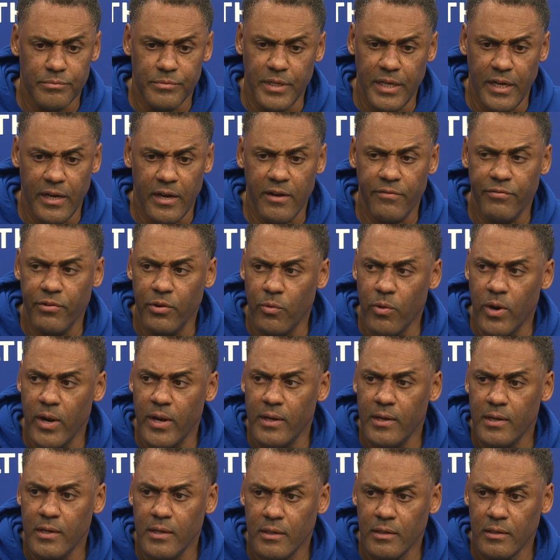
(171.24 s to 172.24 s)
in every
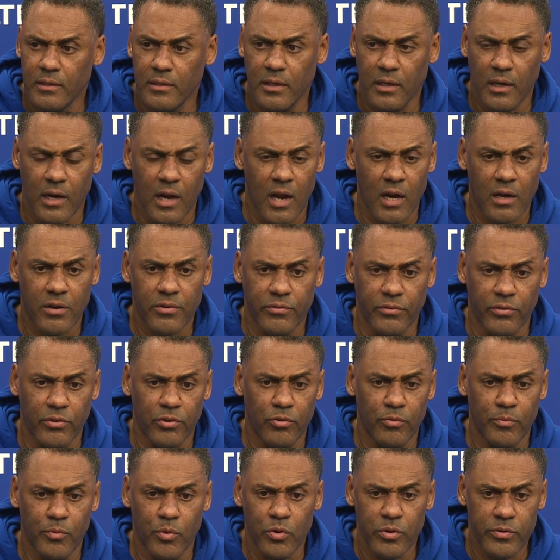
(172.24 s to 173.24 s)
way, the locker
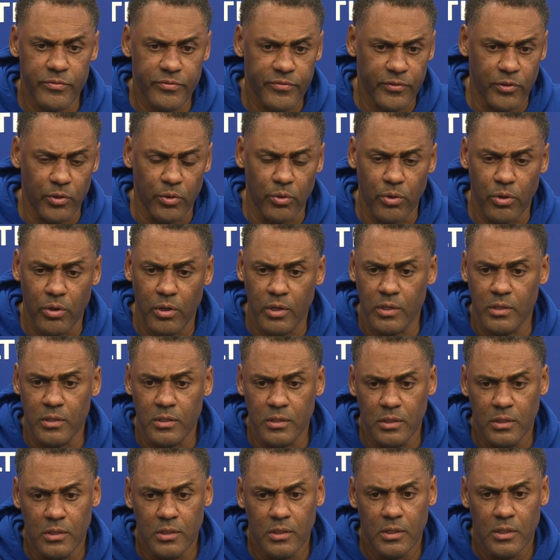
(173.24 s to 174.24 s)
room, on the floor,
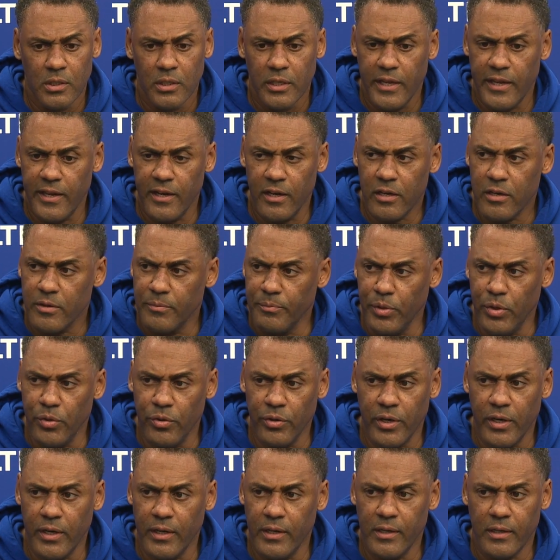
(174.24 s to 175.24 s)
in the
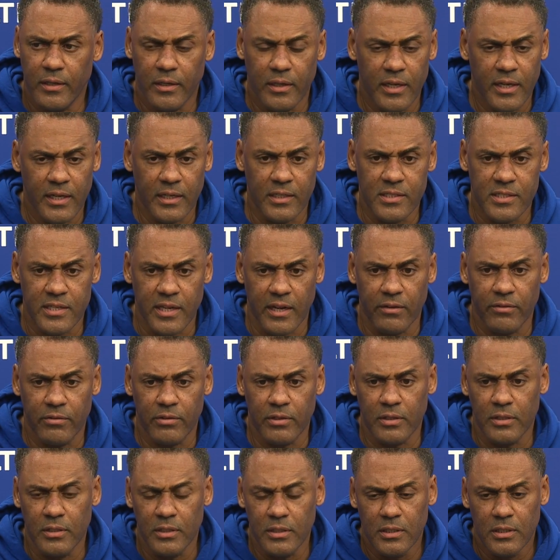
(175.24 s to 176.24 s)
community,
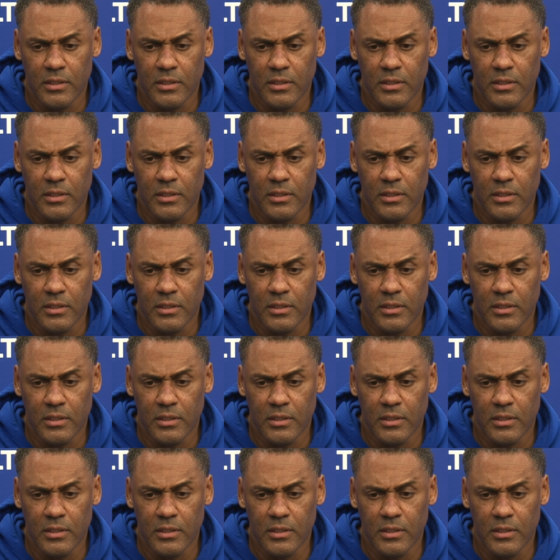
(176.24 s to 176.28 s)
etc.